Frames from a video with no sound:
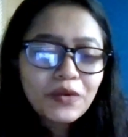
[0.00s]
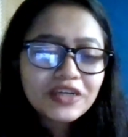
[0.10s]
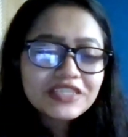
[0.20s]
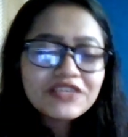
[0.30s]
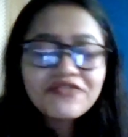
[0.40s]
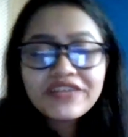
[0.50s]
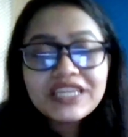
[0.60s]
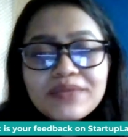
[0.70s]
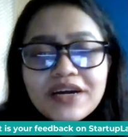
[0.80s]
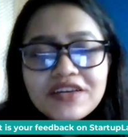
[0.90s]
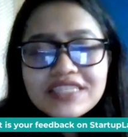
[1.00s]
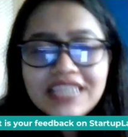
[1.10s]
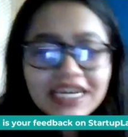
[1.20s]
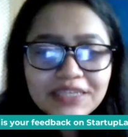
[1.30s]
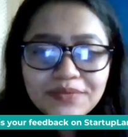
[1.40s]
what is your feedback on
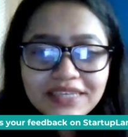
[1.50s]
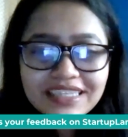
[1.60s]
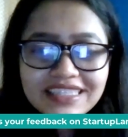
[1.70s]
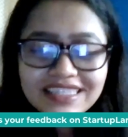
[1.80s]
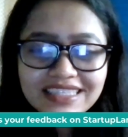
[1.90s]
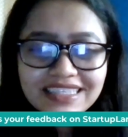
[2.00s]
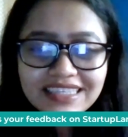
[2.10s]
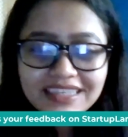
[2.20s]
Startup Leads?